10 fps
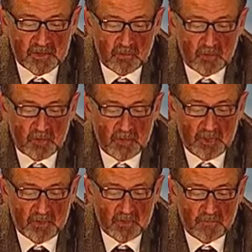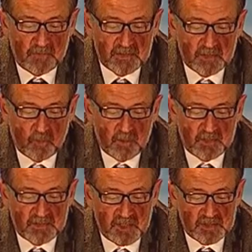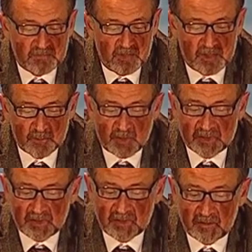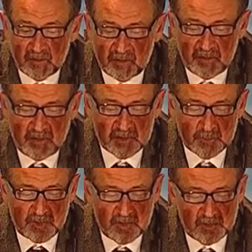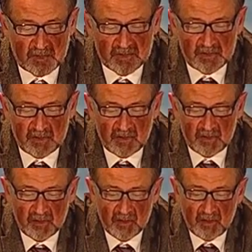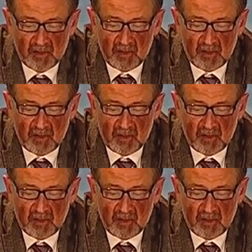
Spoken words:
a director of remote sensing methods,